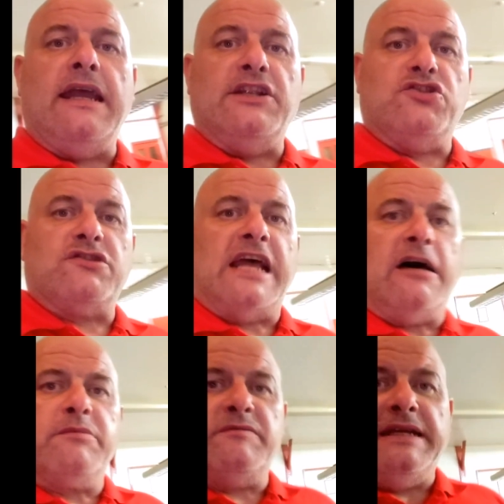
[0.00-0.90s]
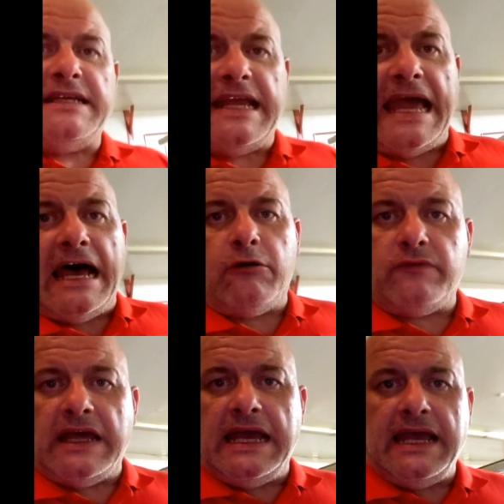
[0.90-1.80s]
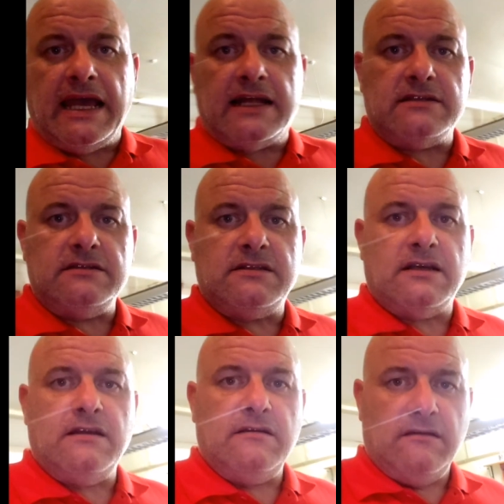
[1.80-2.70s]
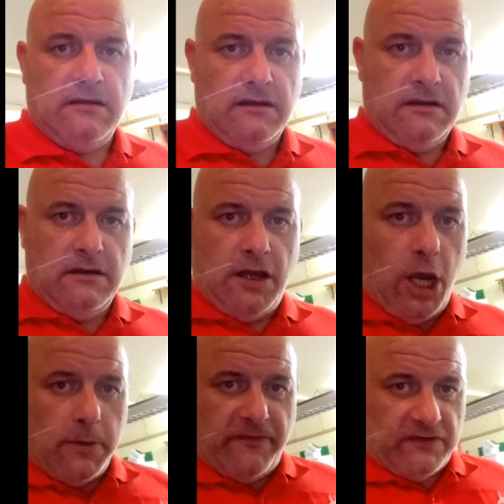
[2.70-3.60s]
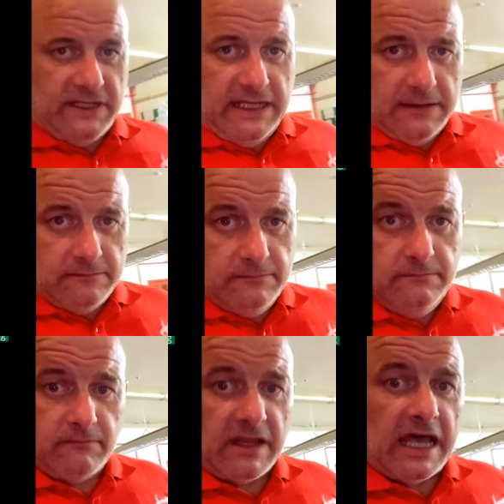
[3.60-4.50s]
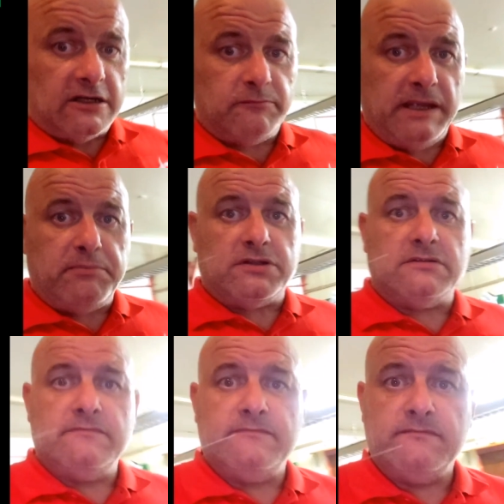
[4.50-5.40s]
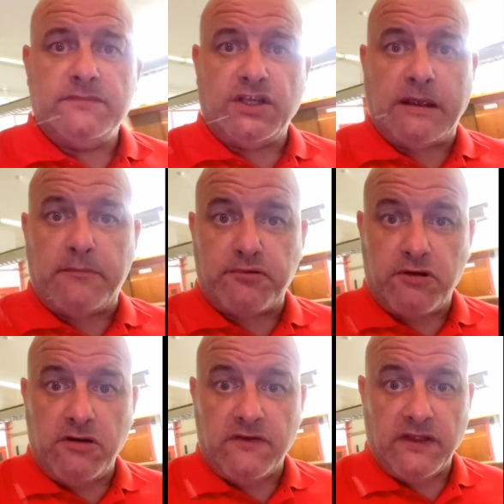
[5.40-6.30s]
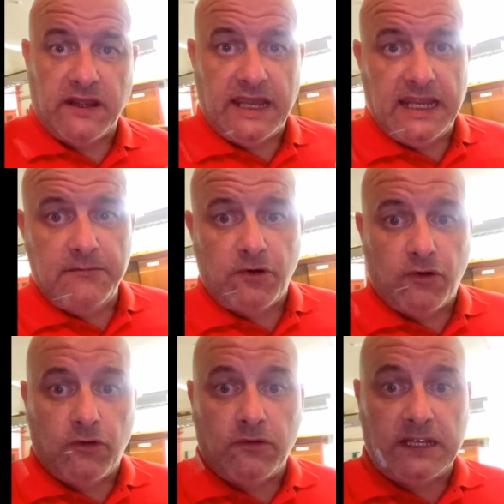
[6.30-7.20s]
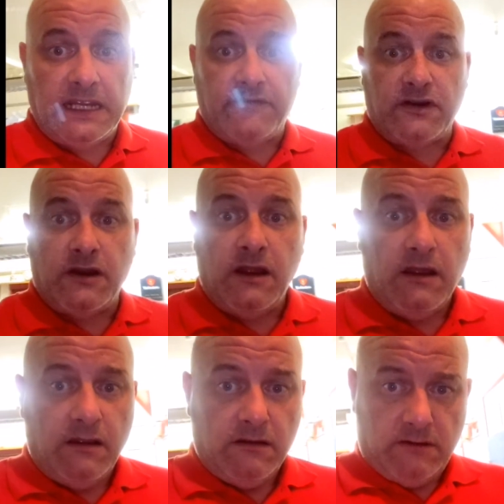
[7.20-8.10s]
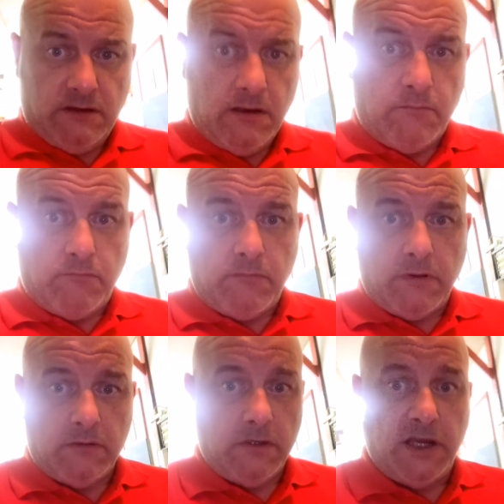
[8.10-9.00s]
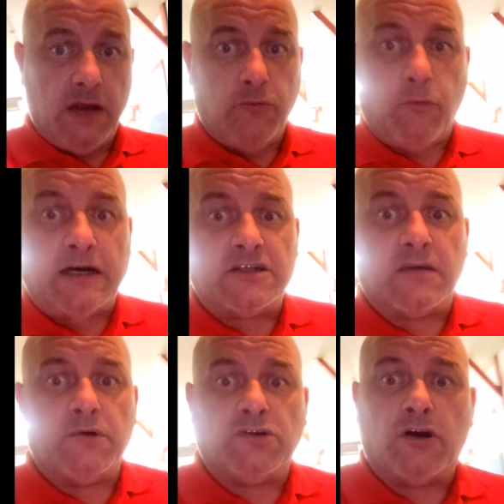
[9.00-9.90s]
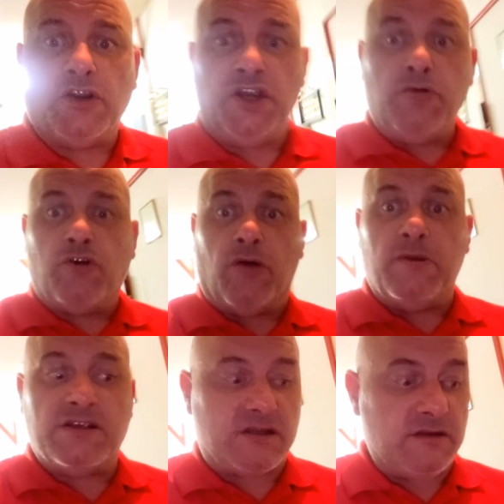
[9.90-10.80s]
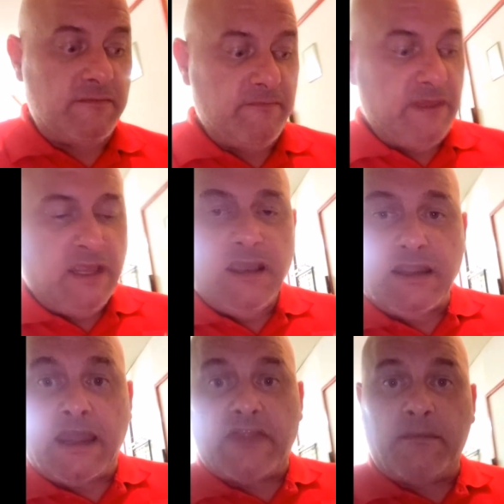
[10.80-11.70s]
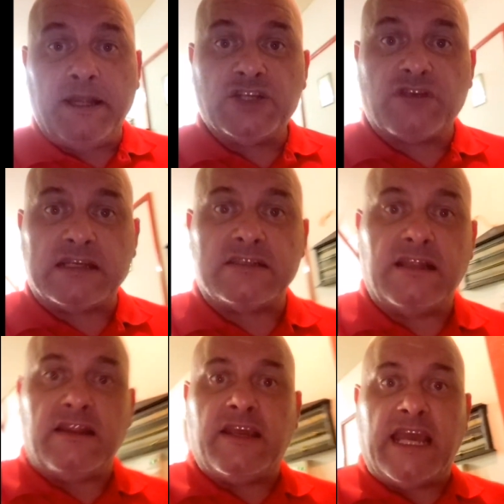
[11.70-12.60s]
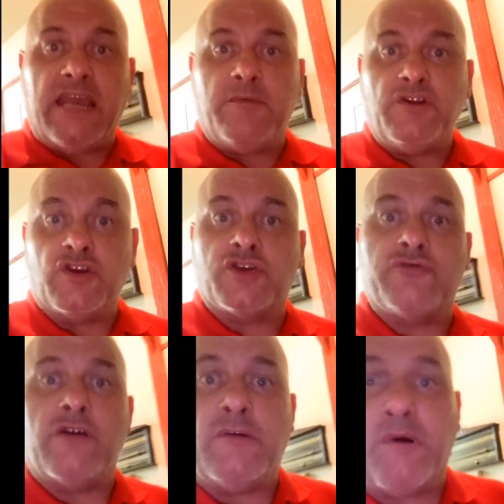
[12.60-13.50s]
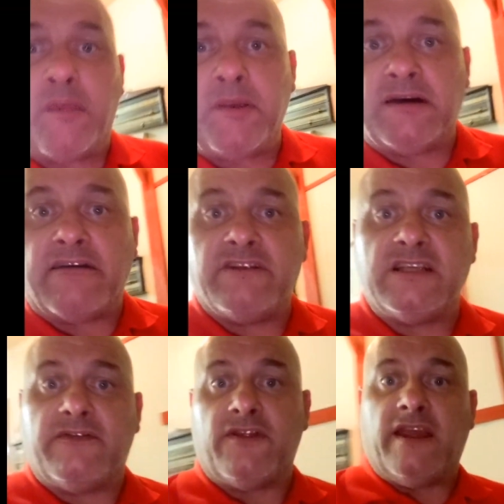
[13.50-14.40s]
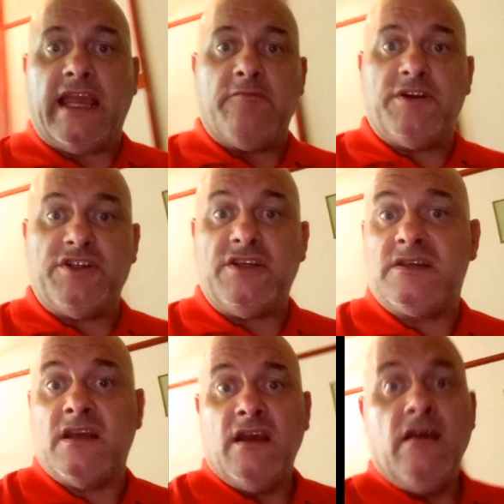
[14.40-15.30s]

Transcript: it just helps me to get out there and hopefully help people to improve at the game, or even, you know, welcome along newcomers and get them interested in the game and just grow the popularity for the game, which is